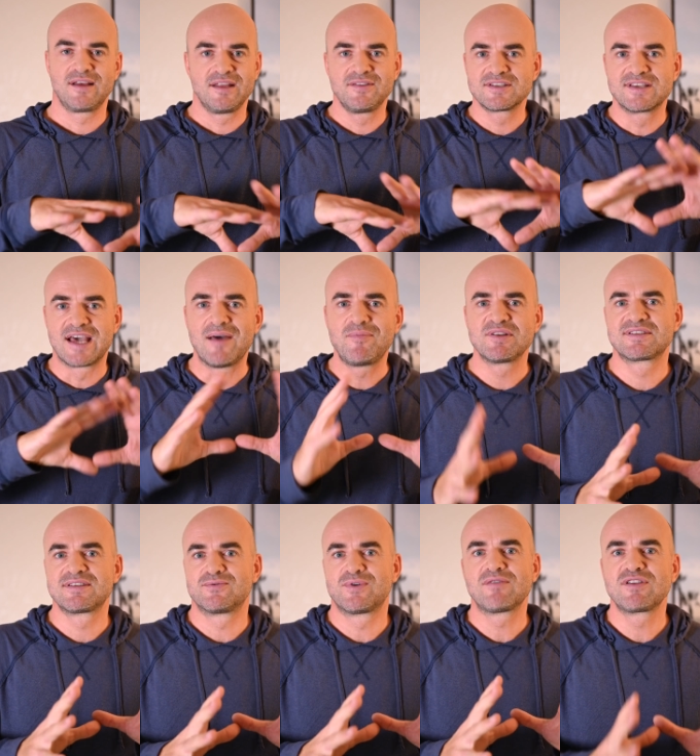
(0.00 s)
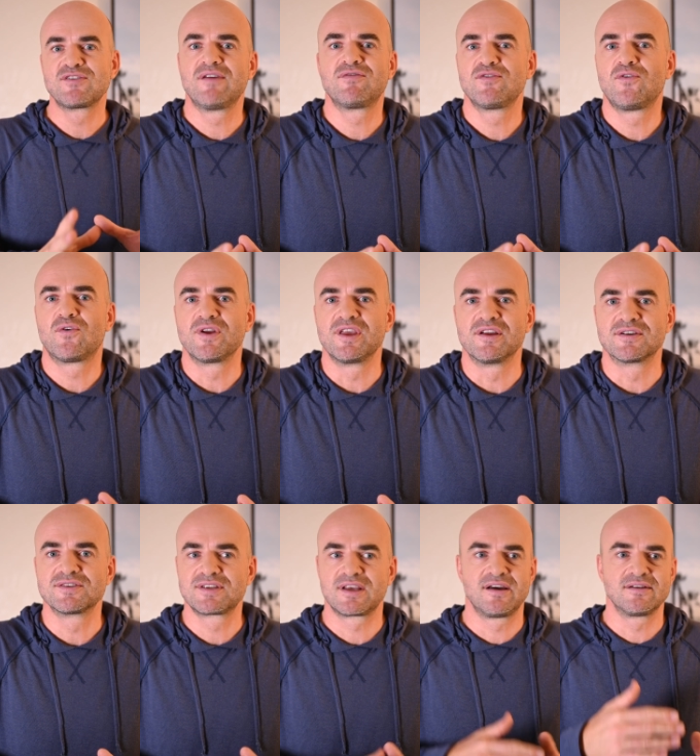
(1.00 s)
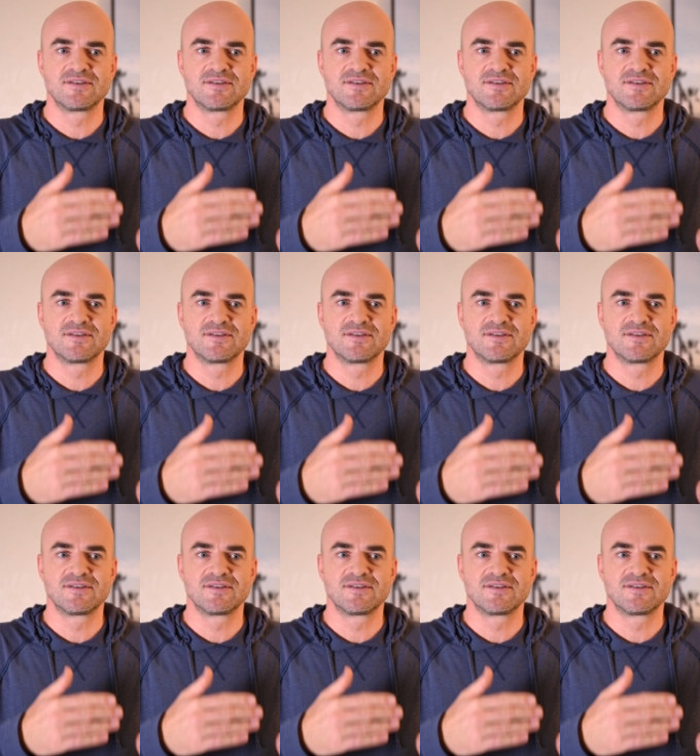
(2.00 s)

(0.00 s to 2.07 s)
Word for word: this happens roughly every 4 years.